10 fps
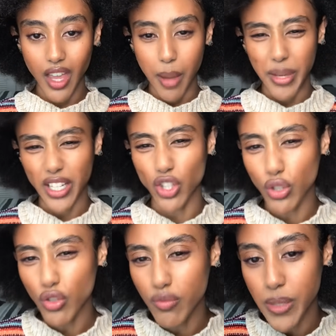Because
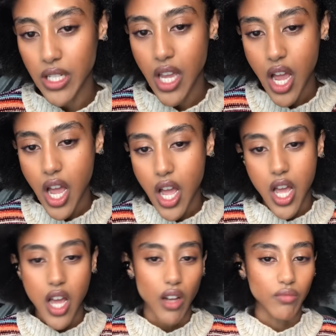you'd been
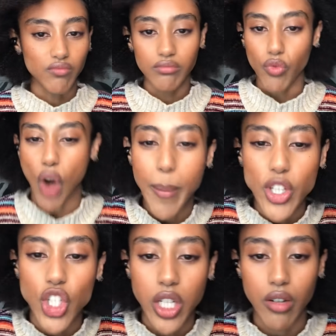rummaging